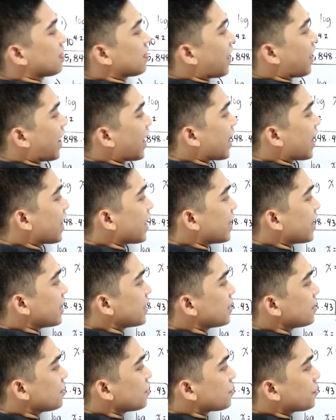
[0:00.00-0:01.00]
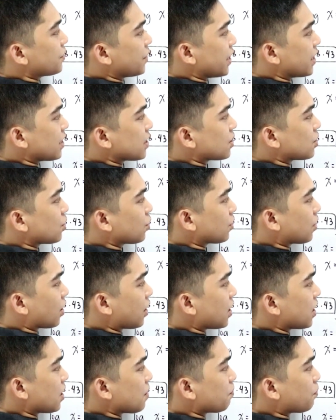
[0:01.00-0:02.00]
10 raised to
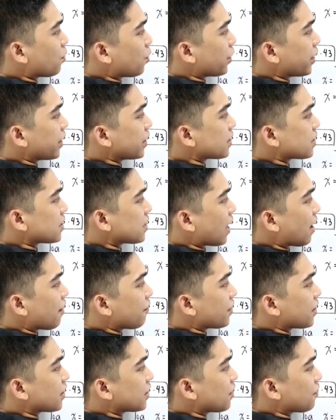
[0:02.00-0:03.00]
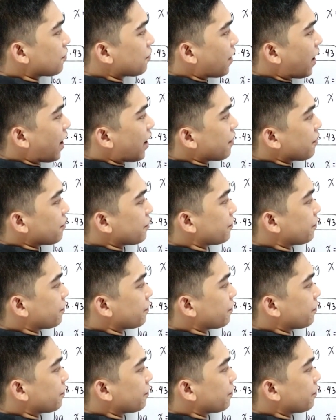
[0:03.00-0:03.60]
3.75.